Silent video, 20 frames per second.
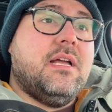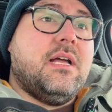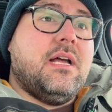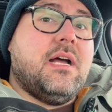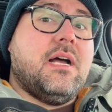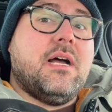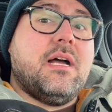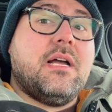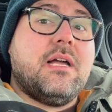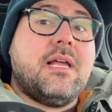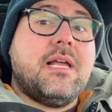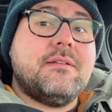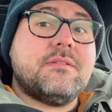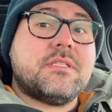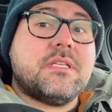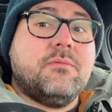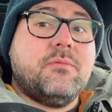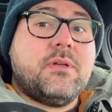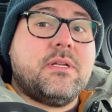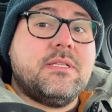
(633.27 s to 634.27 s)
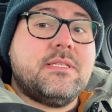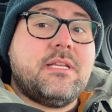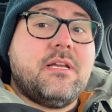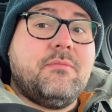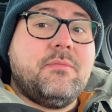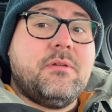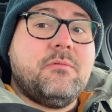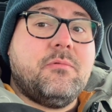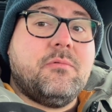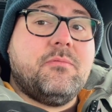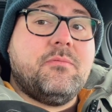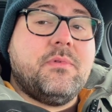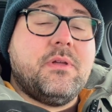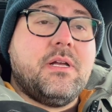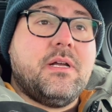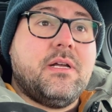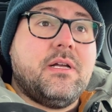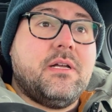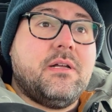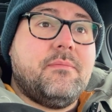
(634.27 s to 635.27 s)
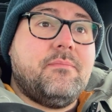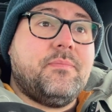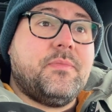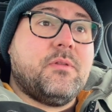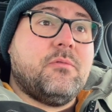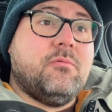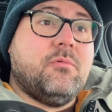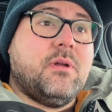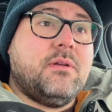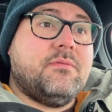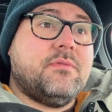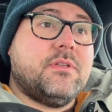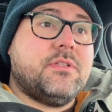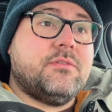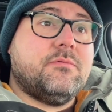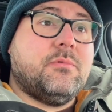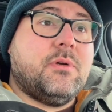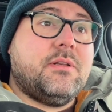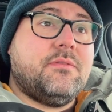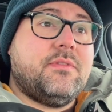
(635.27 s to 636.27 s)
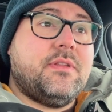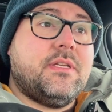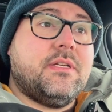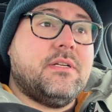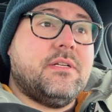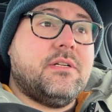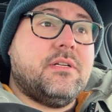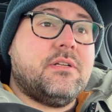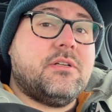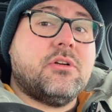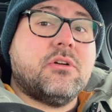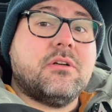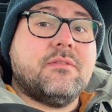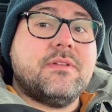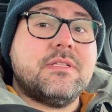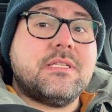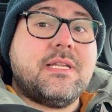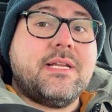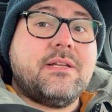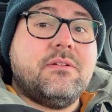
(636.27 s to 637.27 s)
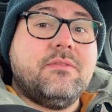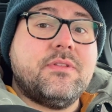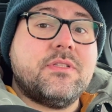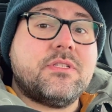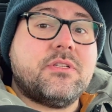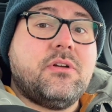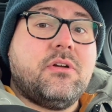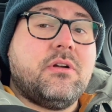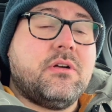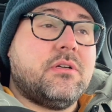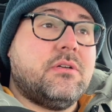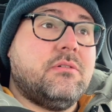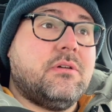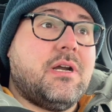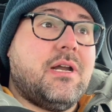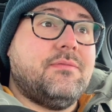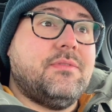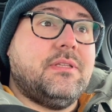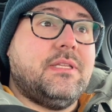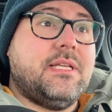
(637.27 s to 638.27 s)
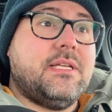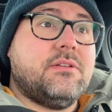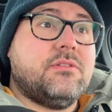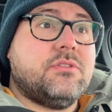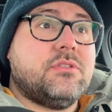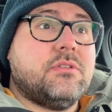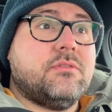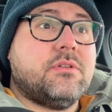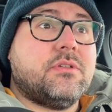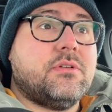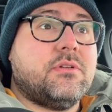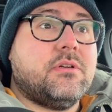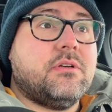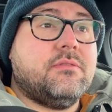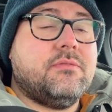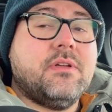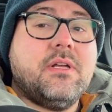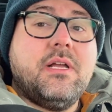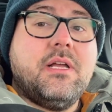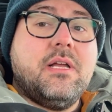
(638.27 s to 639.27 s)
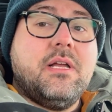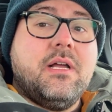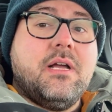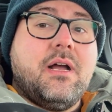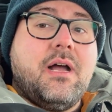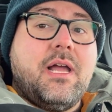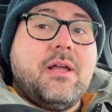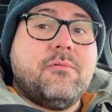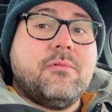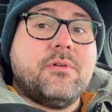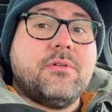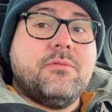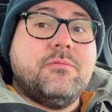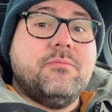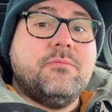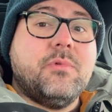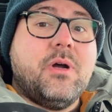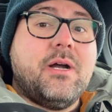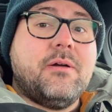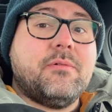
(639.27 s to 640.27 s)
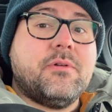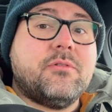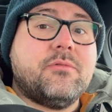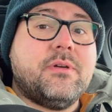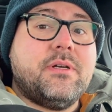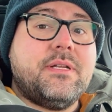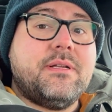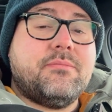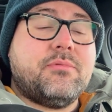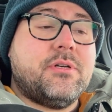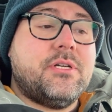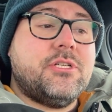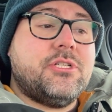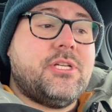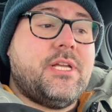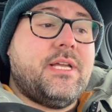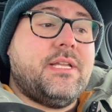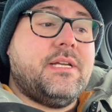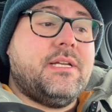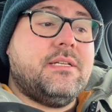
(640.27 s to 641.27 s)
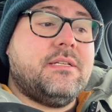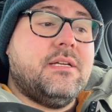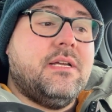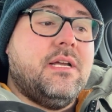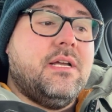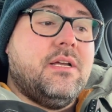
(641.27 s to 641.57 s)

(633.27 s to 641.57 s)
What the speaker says: If someone could tell me what the curve is like on this car, or have a link to the curve, I would really appreciate it.